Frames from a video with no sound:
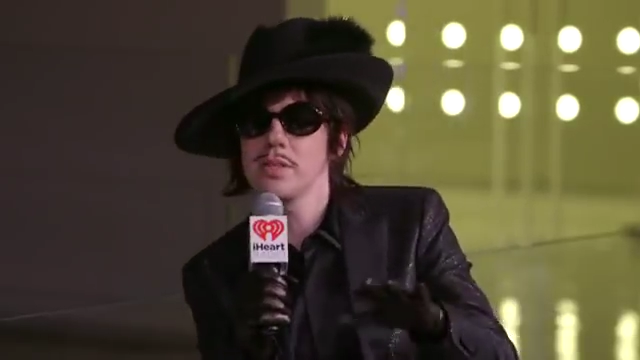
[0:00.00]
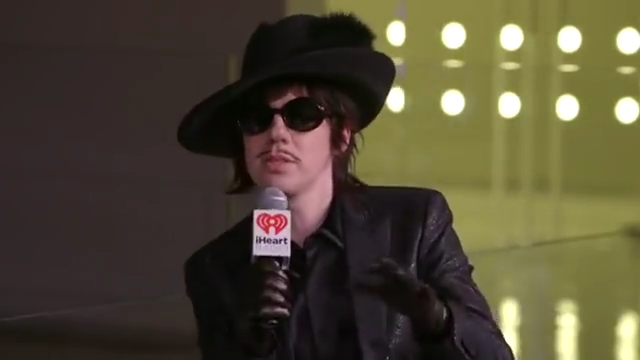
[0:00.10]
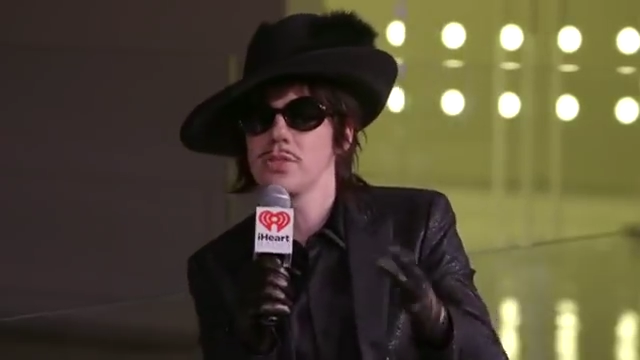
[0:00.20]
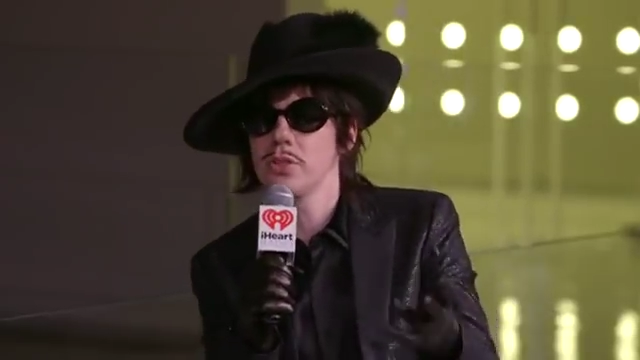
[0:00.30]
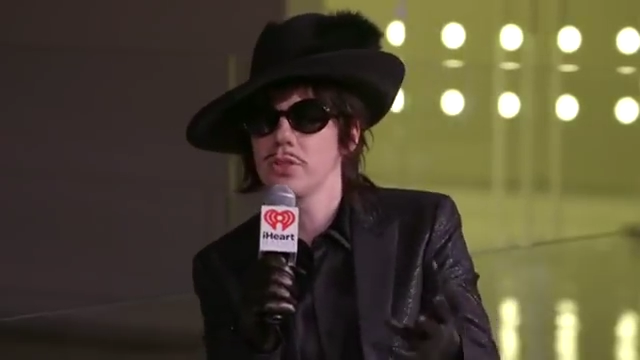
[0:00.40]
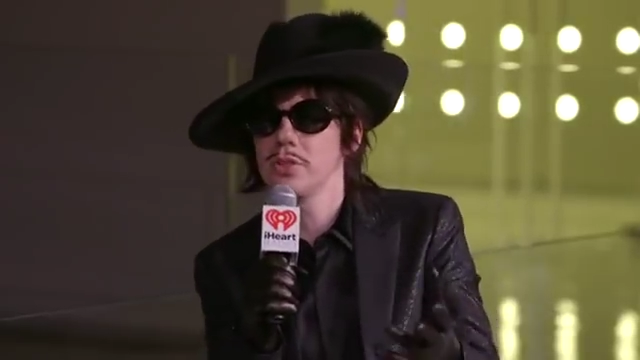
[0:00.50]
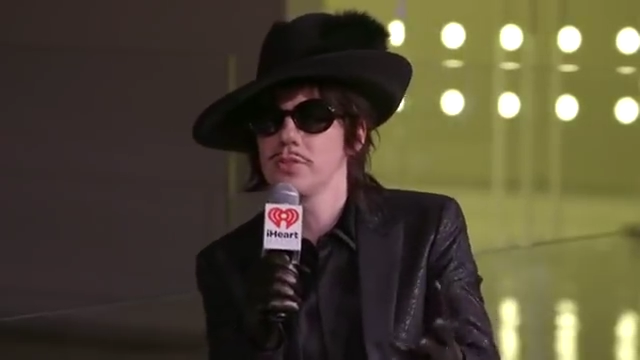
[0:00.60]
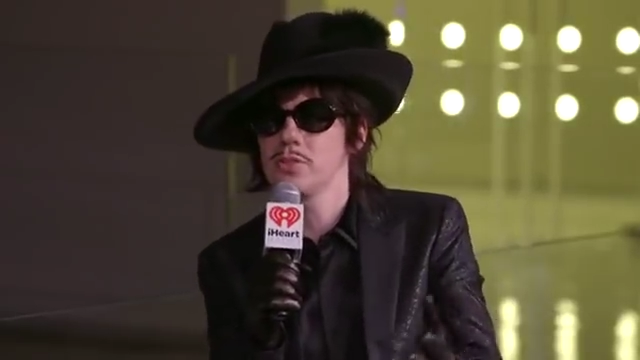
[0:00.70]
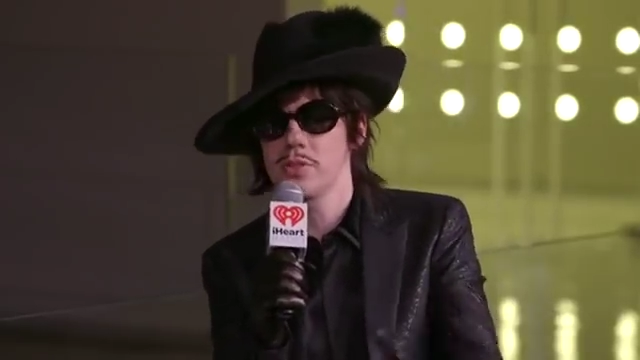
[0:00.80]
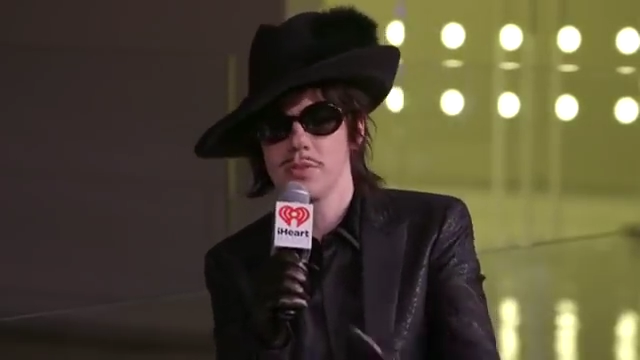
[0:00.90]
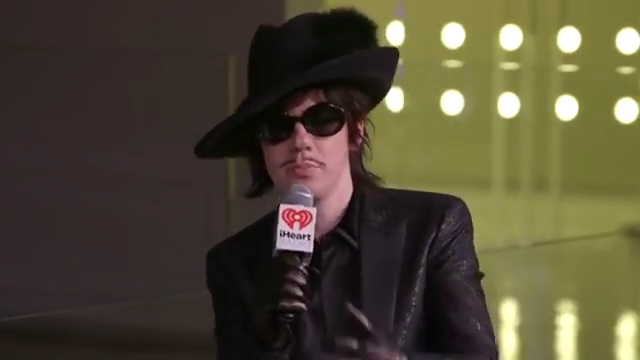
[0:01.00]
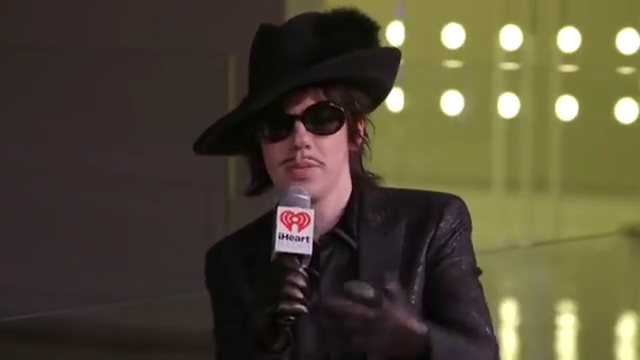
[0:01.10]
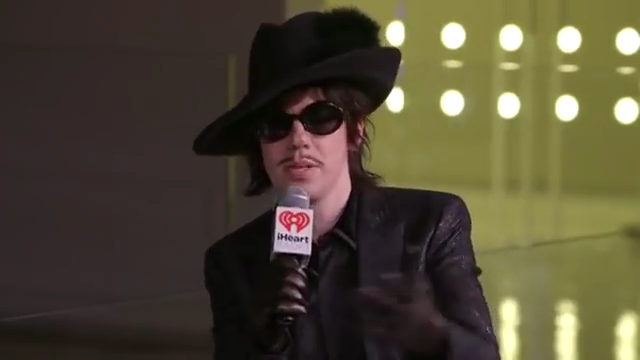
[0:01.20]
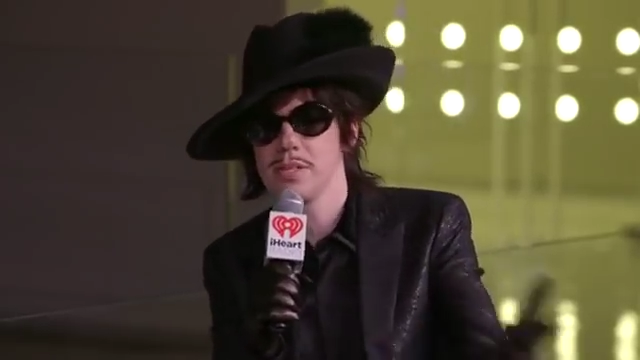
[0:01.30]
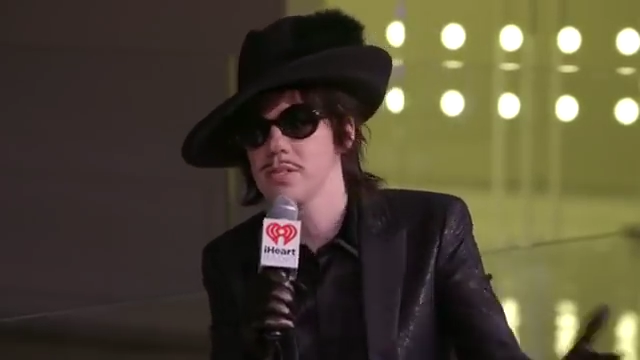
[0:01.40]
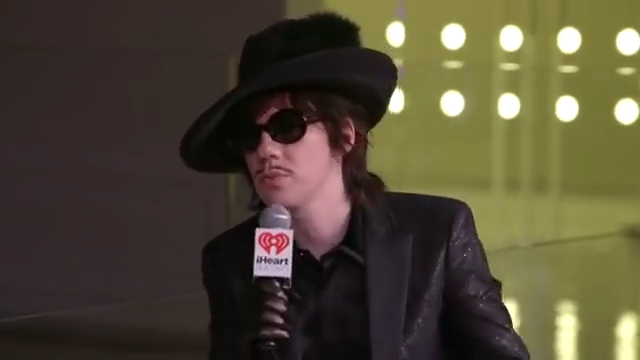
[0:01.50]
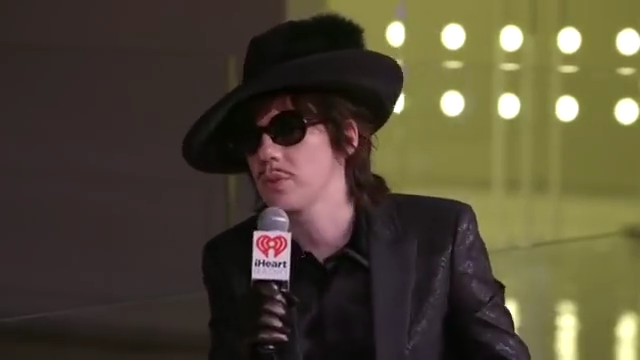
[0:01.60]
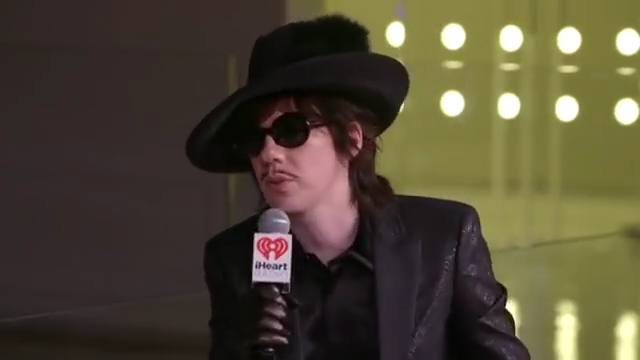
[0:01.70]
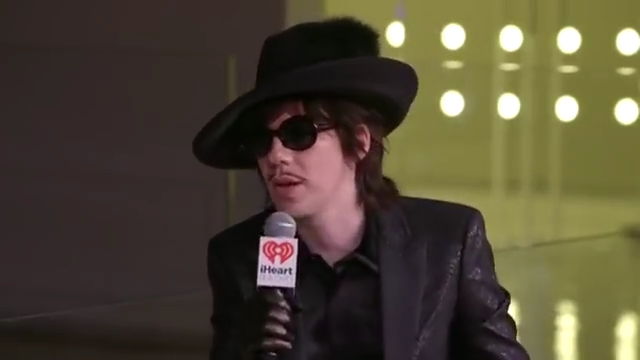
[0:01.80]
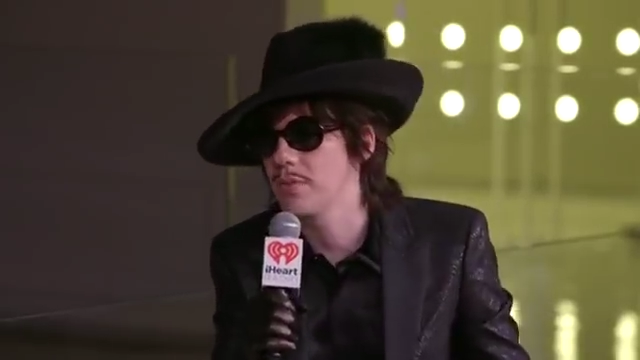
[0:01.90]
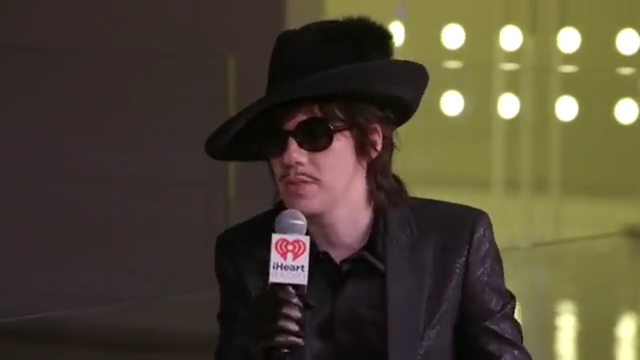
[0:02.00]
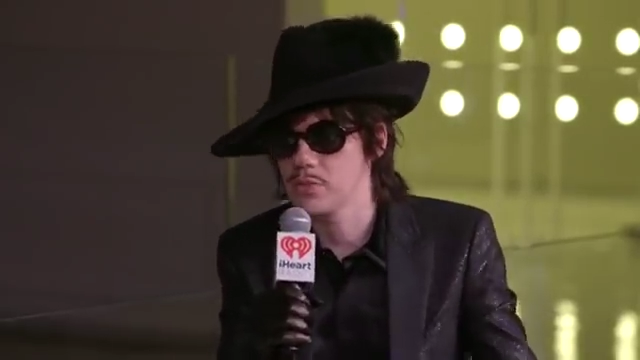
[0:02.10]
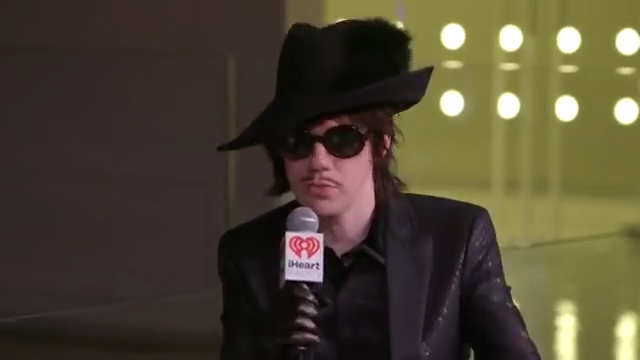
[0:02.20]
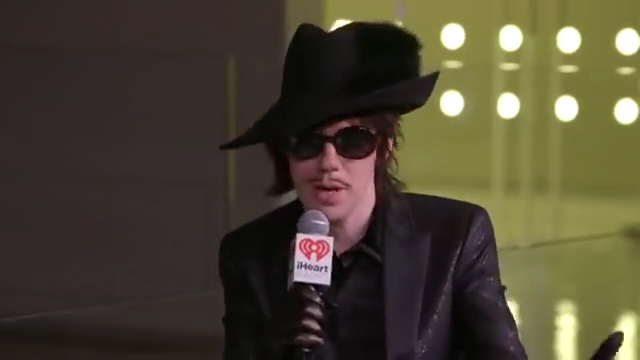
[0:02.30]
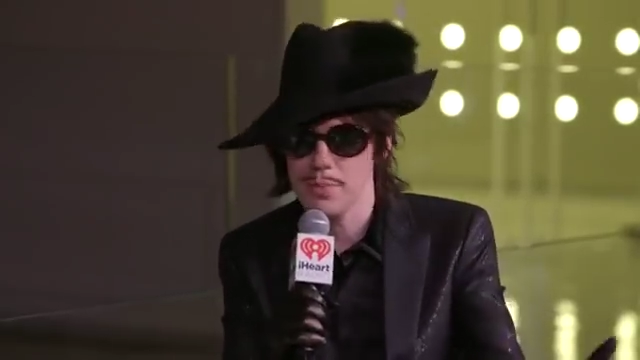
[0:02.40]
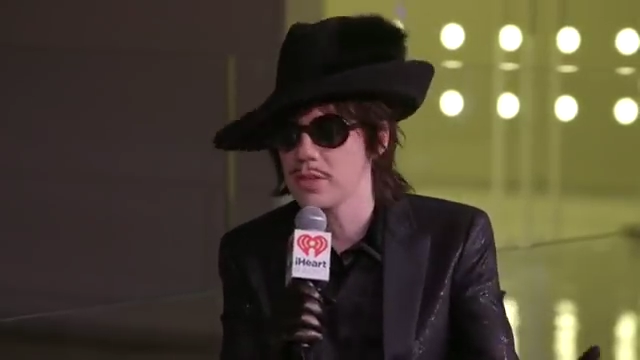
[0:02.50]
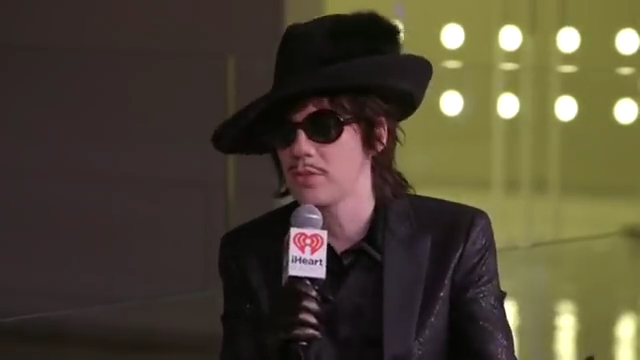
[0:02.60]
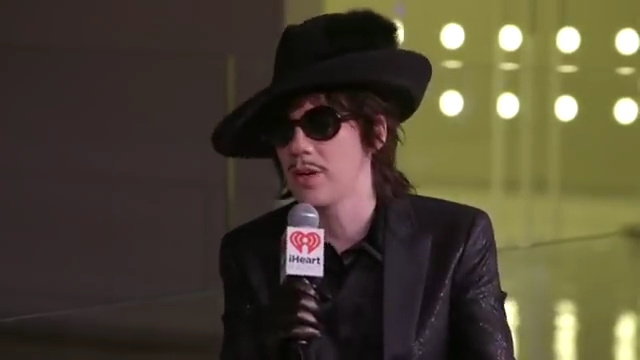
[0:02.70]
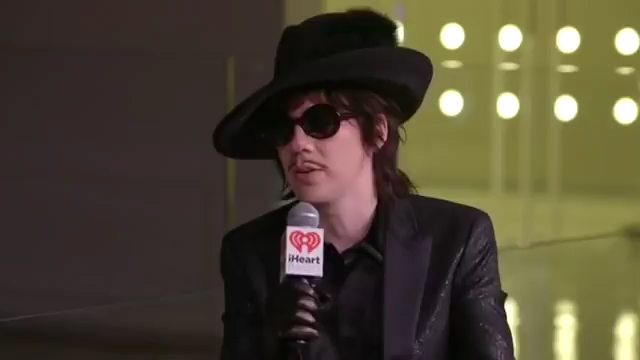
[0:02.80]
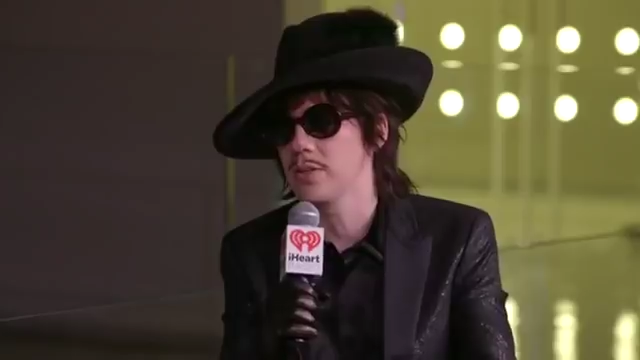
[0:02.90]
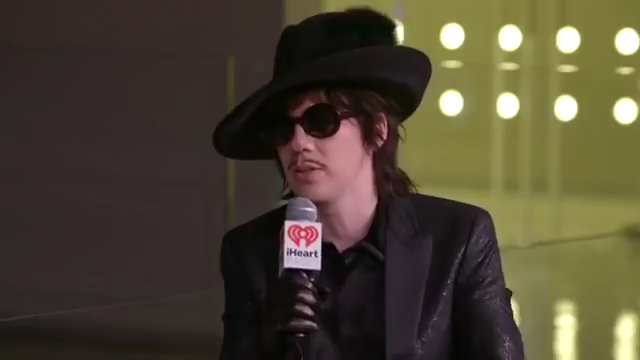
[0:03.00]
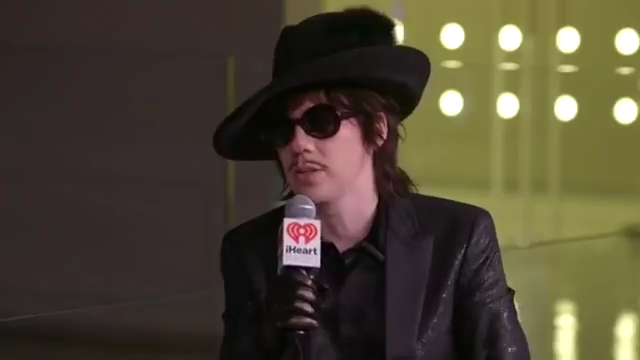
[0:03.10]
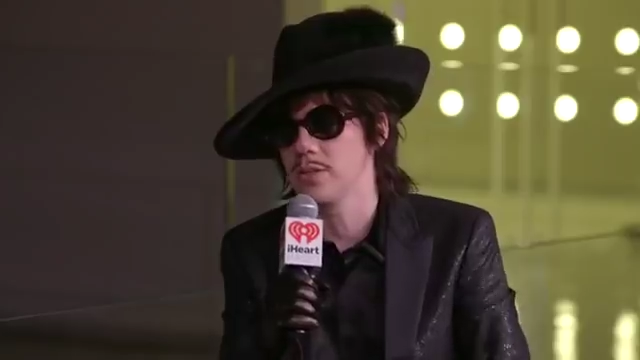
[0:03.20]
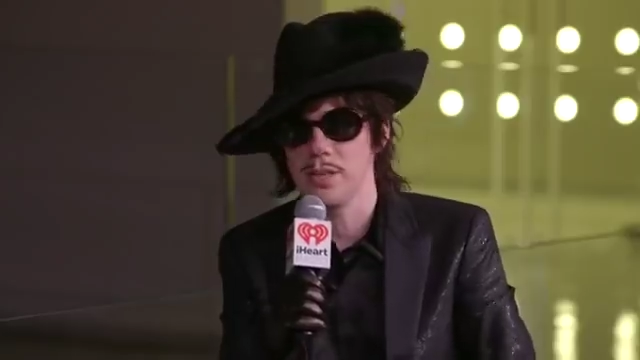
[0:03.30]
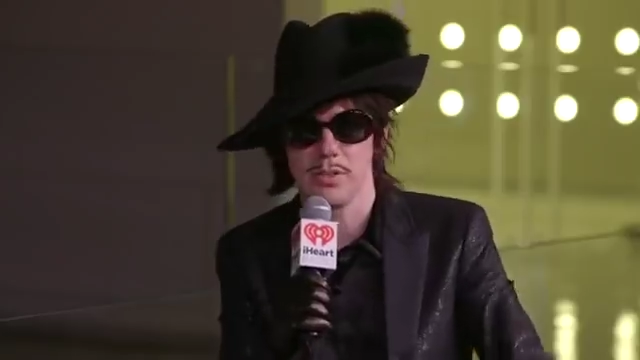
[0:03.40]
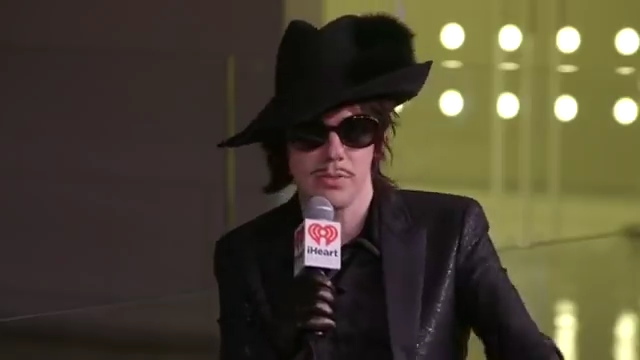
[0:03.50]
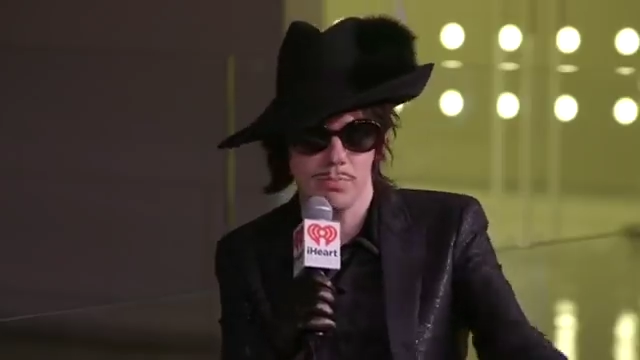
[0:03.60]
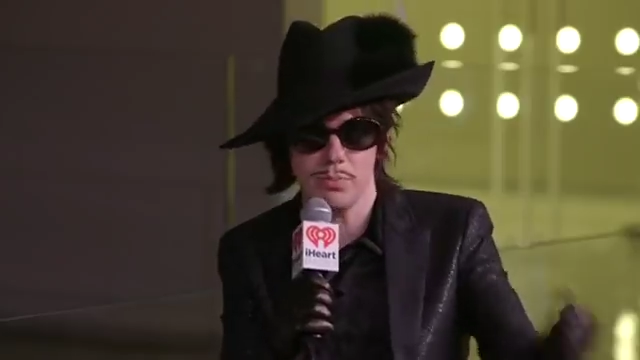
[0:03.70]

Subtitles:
on certain places where you have this rabid crowd and you can yell